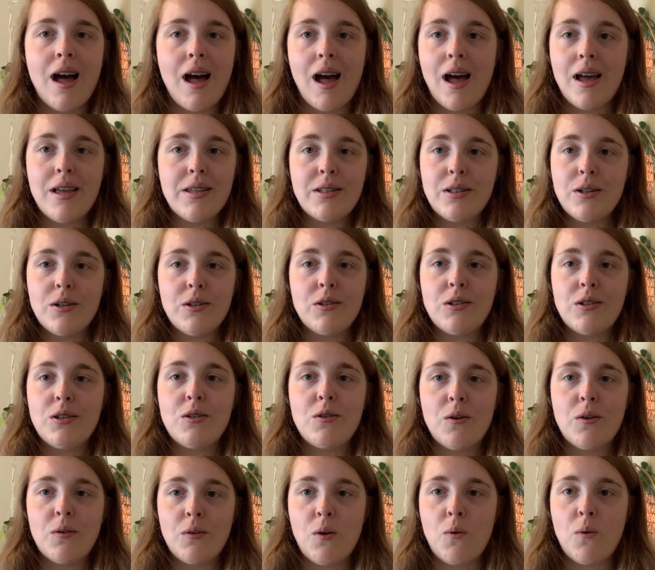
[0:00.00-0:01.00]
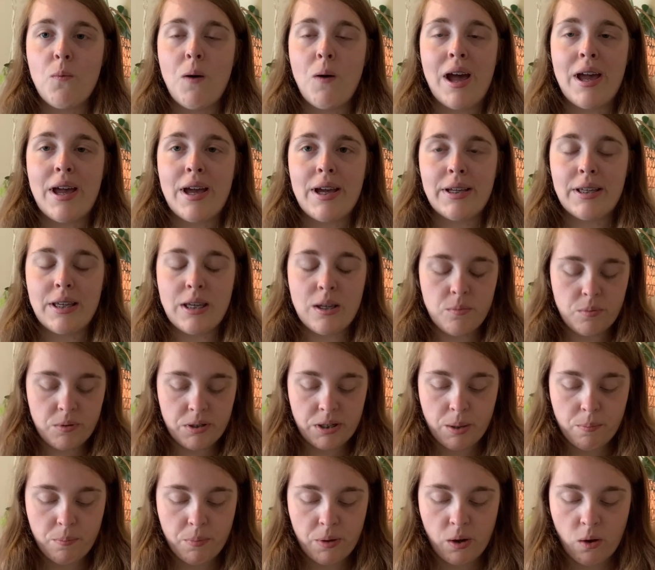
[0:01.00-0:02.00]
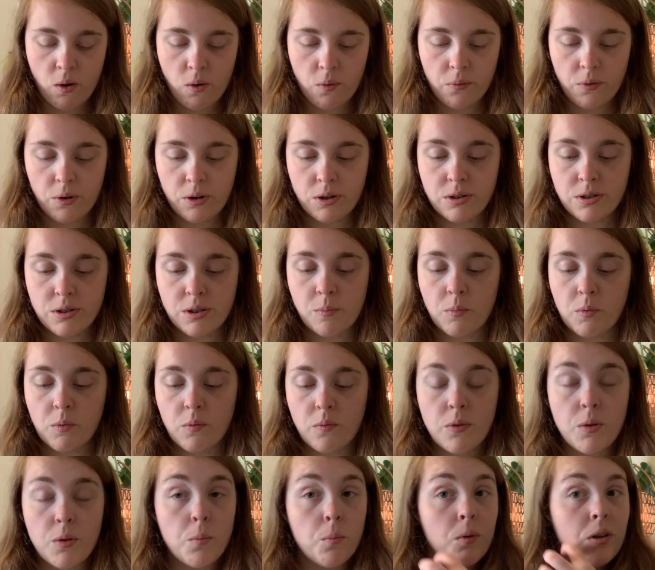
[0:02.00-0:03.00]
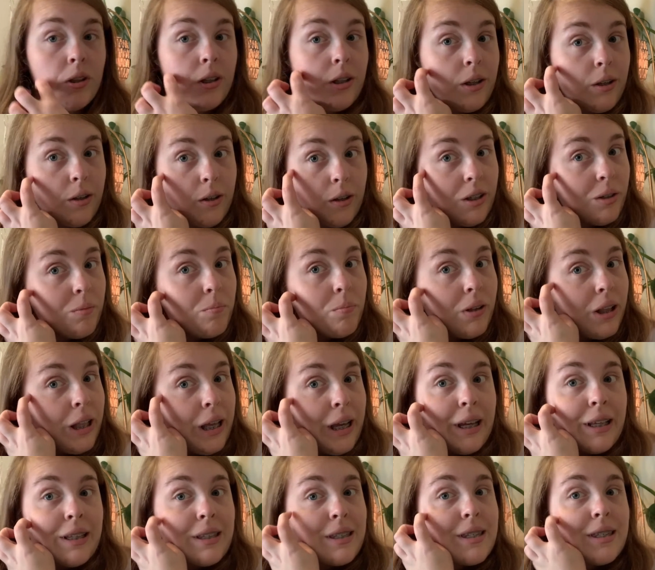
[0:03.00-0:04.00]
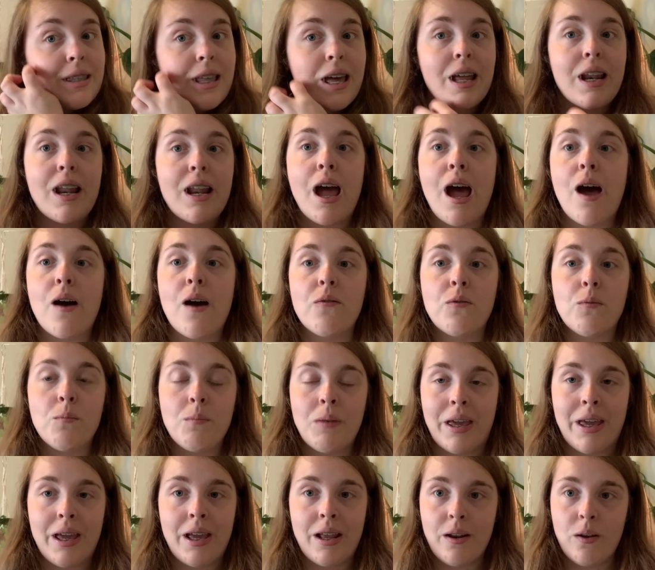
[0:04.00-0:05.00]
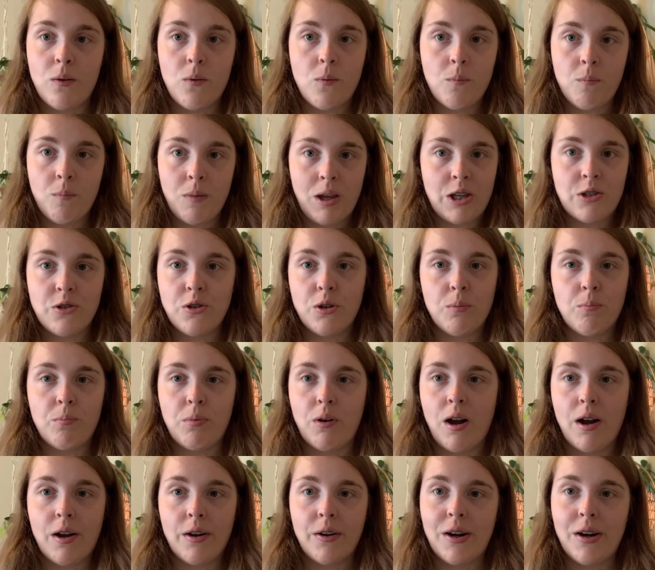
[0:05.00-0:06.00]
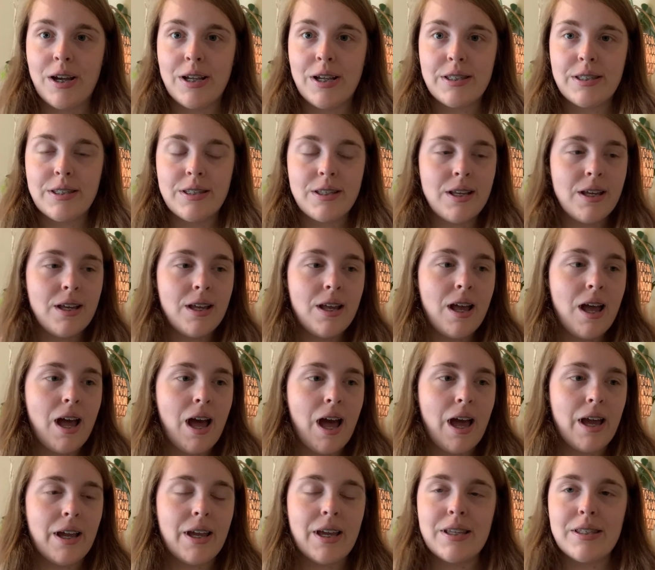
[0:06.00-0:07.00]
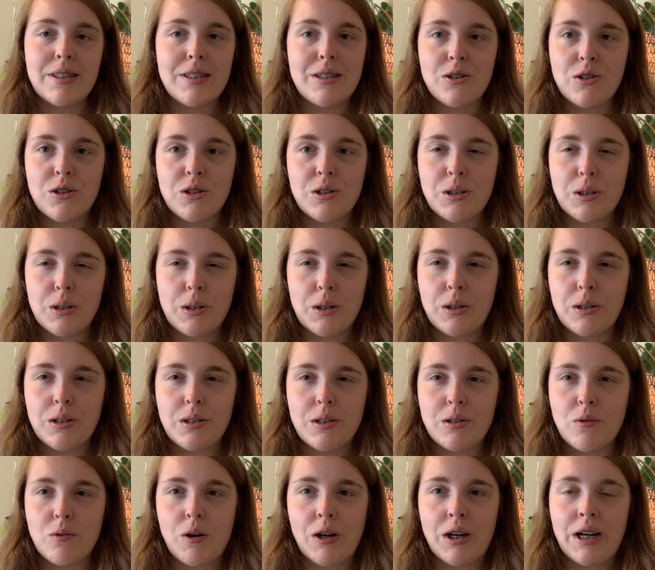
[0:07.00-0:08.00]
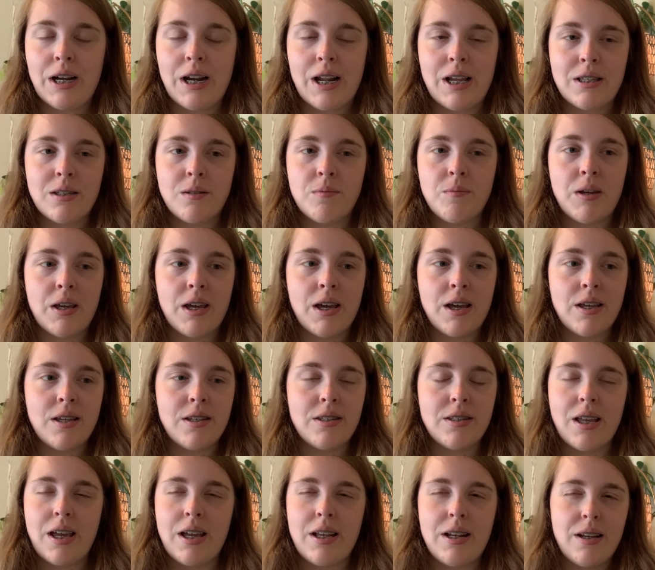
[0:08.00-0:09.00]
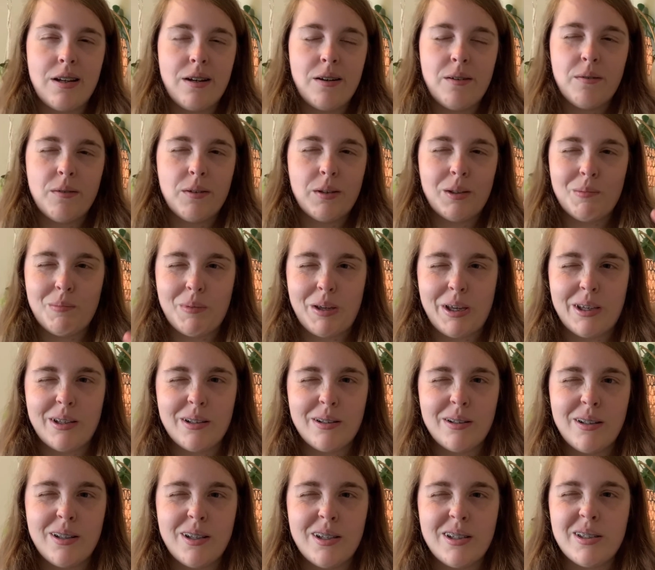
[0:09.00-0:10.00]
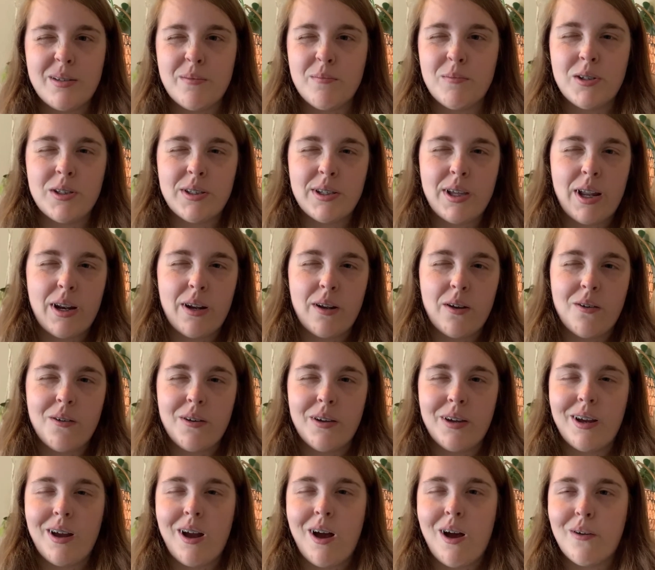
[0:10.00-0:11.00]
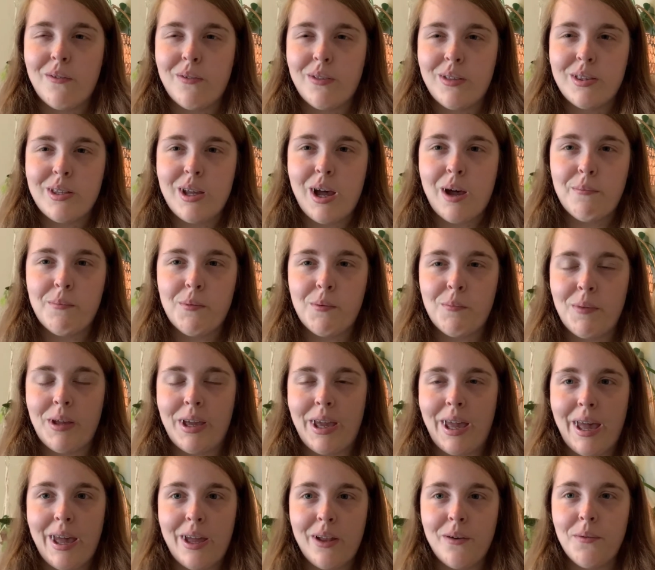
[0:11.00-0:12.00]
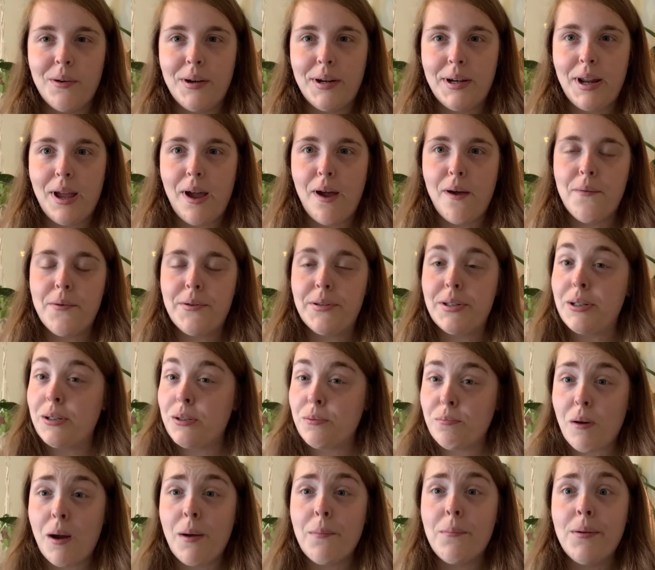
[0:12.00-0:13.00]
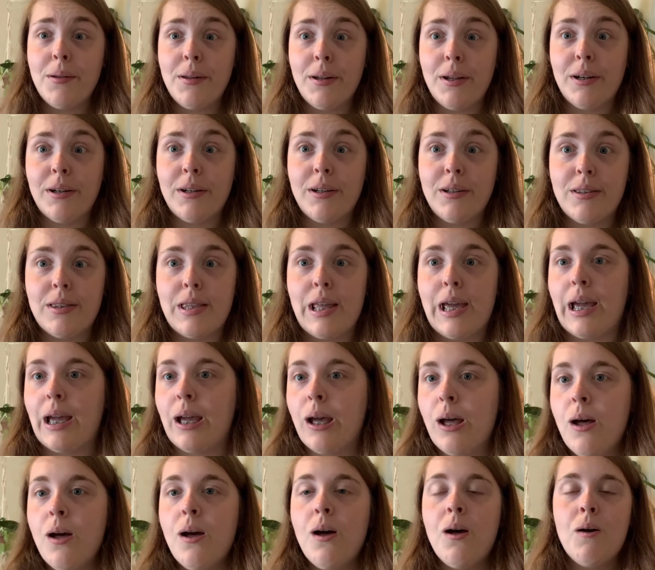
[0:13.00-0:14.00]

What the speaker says: I seriously don't know why I keep skipping over some of the really good plants that have made major progress. I guess it's just a little disorganized because I didn't really make a list. I'm just kind of going off the top of my head right now, which is probably not a good thing.